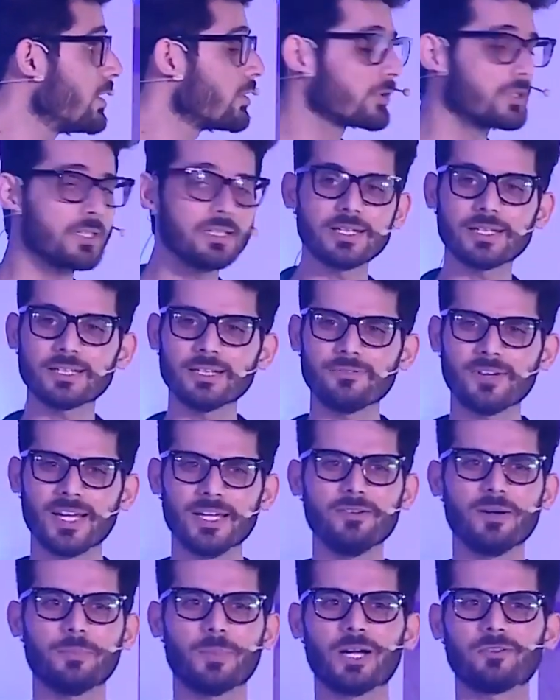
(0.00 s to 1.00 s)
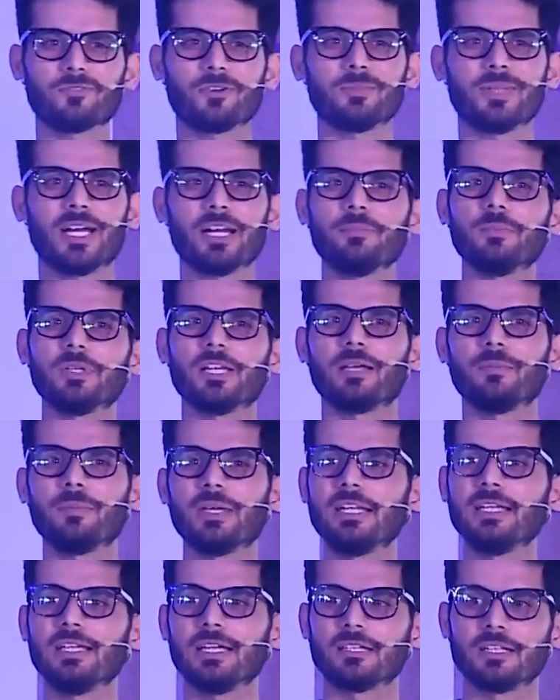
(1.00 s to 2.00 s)
So these are the 5. Apart from that, there are
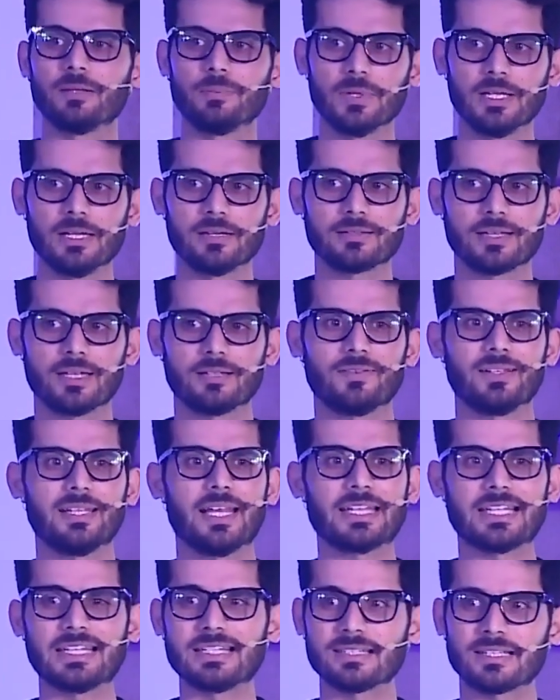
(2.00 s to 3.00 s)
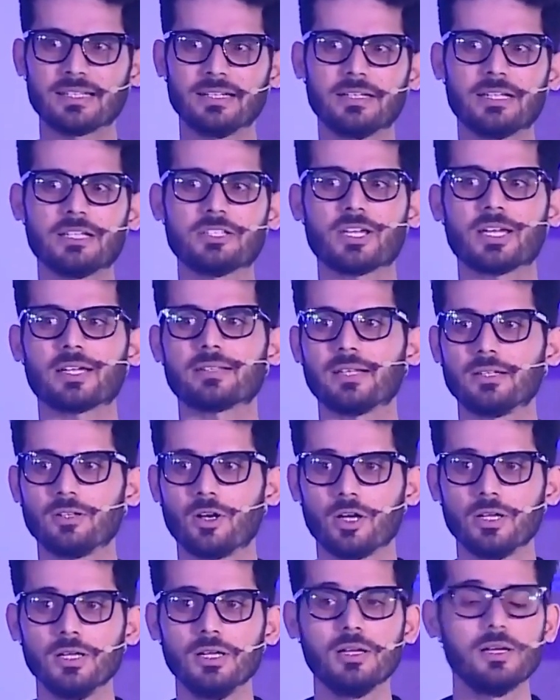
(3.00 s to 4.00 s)
many other pillars as well, like integrity checks and
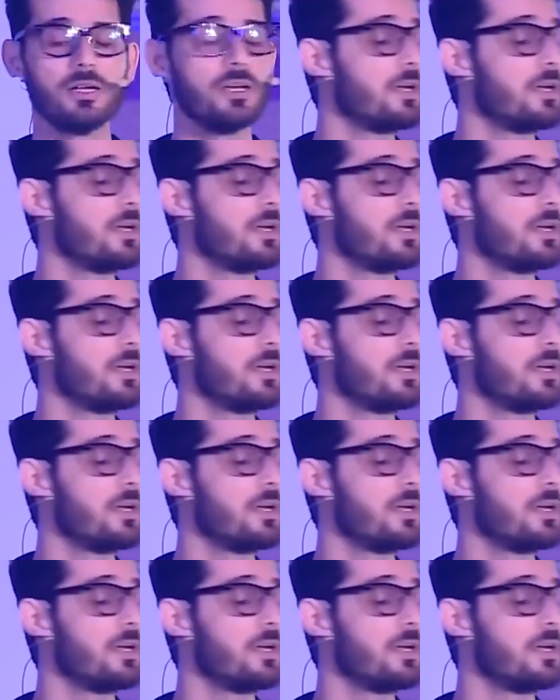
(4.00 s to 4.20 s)
all,